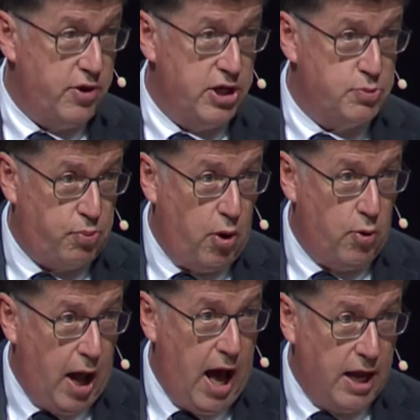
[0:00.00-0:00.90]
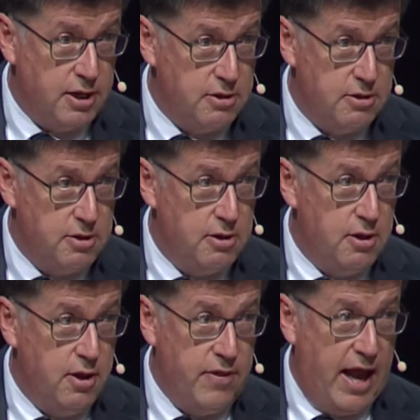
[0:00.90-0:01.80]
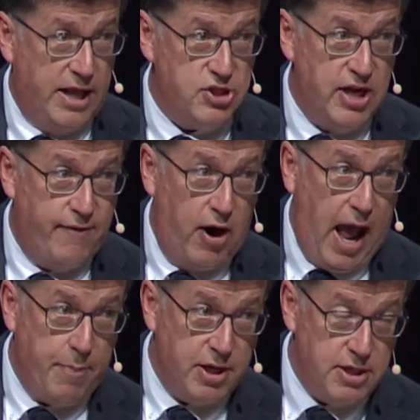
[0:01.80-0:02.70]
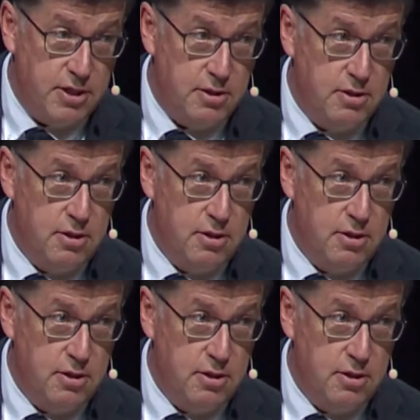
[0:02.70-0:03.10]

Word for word: that is pro God. That has never happened.